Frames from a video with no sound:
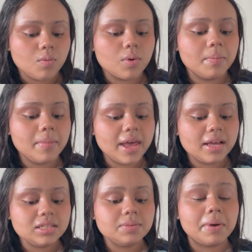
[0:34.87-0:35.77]
were
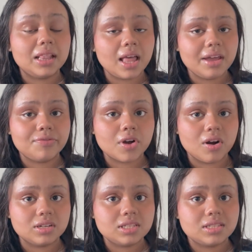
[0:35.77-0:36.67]
manned by
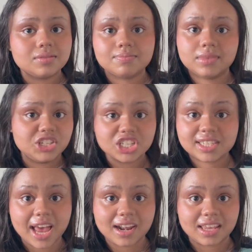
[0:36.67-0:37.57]
lifeguards. They
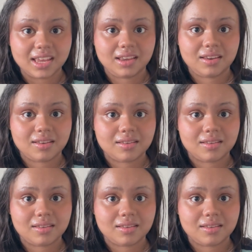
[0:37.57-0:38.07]
just had a kit.